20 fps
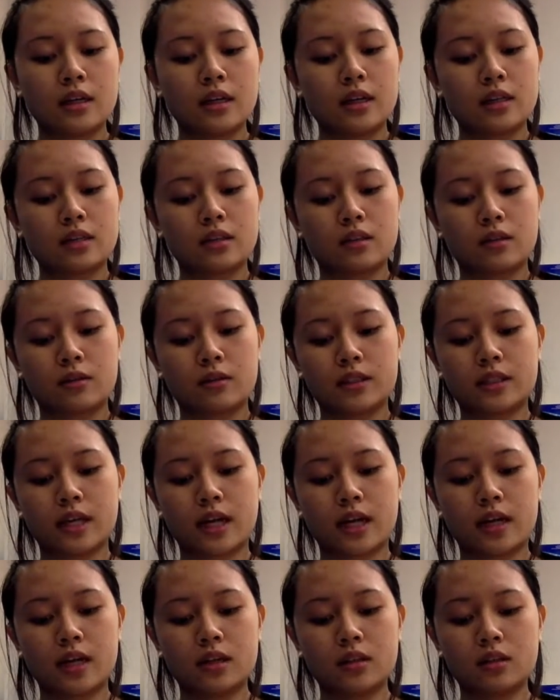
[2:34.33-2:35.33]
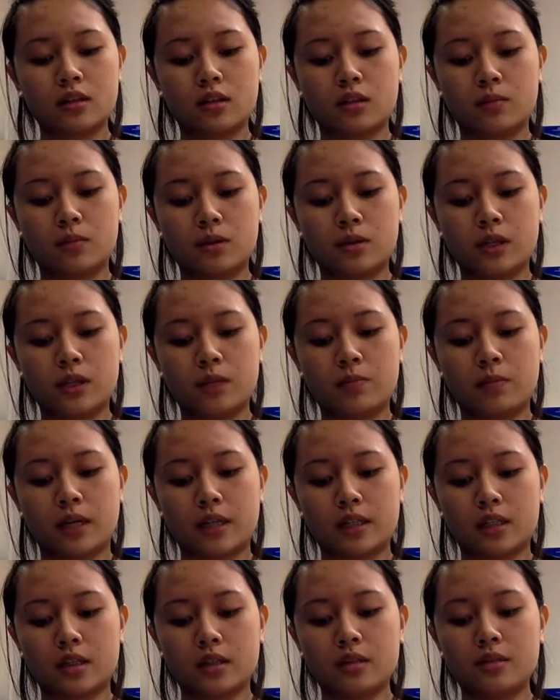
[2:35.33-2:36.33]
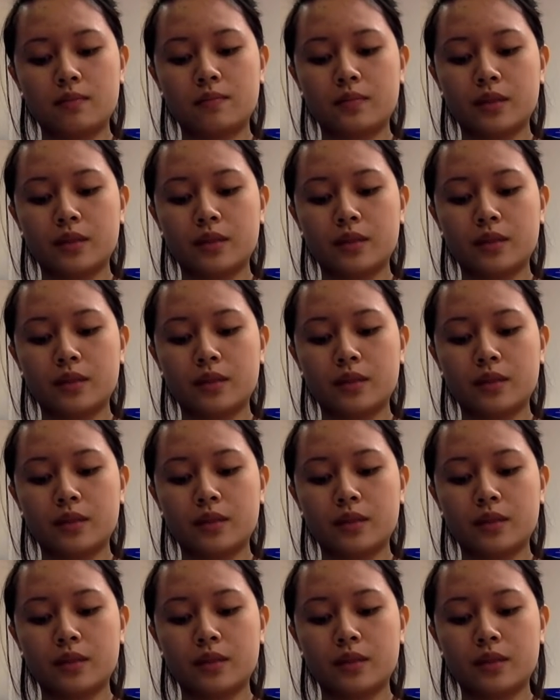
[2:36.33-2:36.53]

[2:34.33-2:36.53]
His no ascites, no bruit present.